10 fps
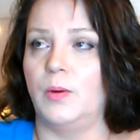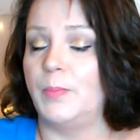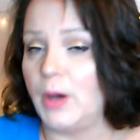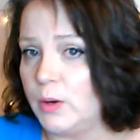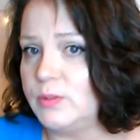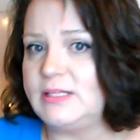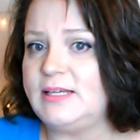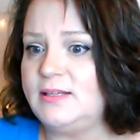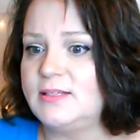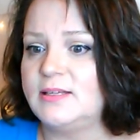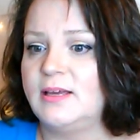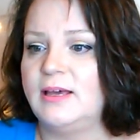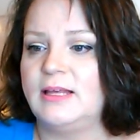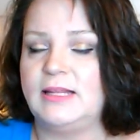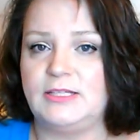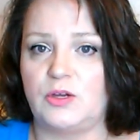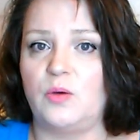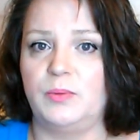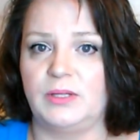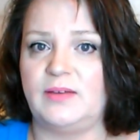oppose it, they
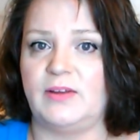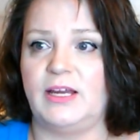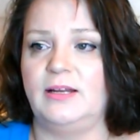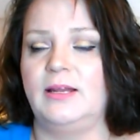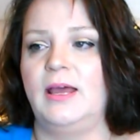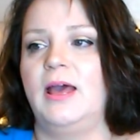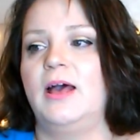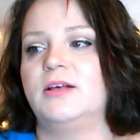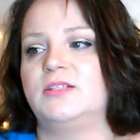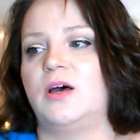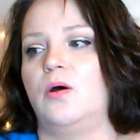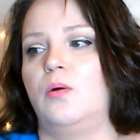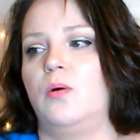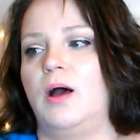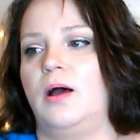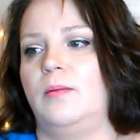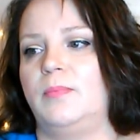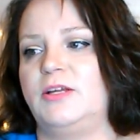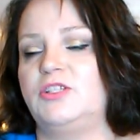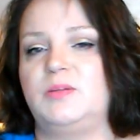don't believe in it. So
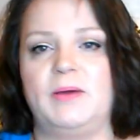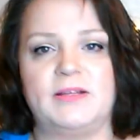it just